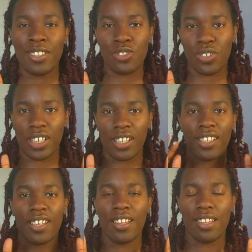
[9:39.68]
enjoyed
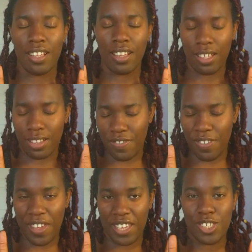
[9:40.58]
it. I love the
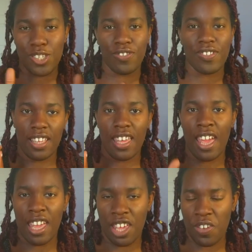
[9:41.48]
fan service.
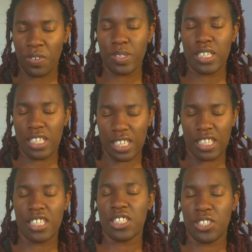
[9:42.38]
Hae-hyo
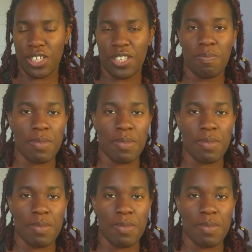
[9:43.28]
is good in